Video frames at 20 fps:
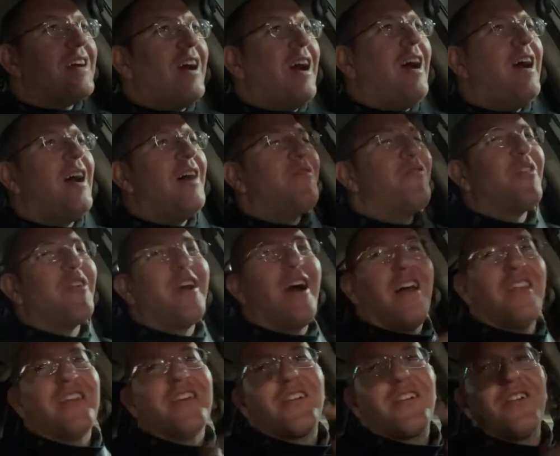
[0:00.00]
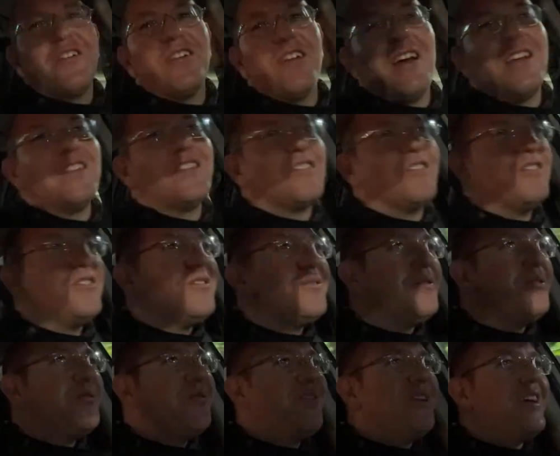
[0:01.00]
I forgot the credential.
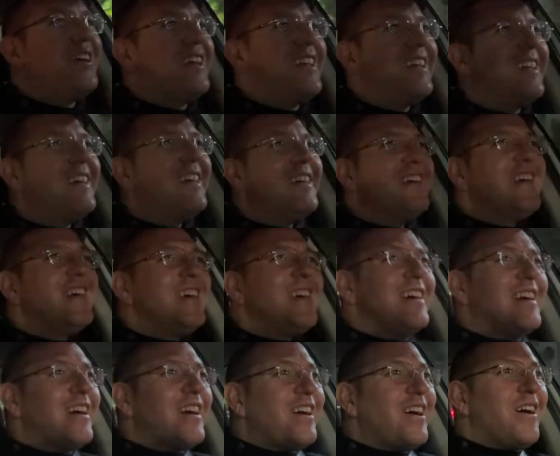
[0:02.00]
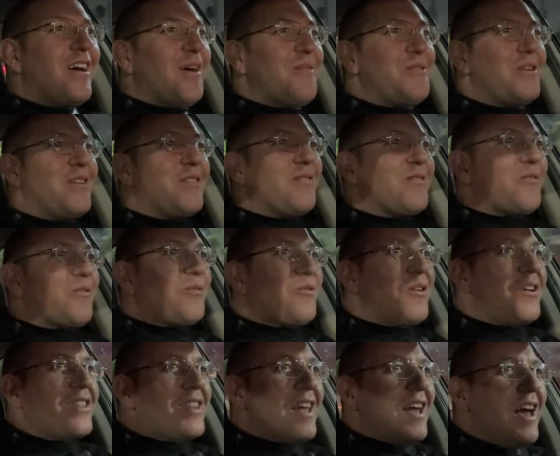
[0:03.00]
But I mean,
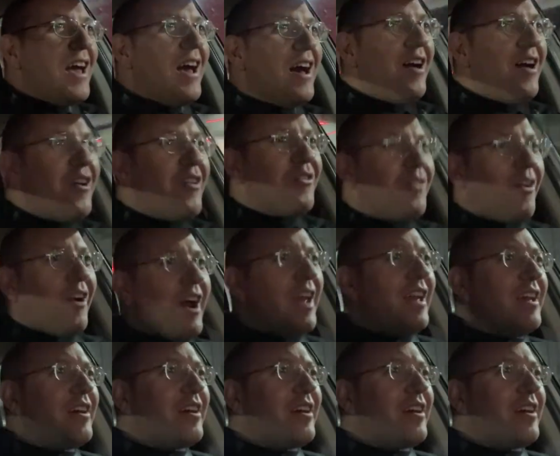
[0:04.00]
what the hell, right?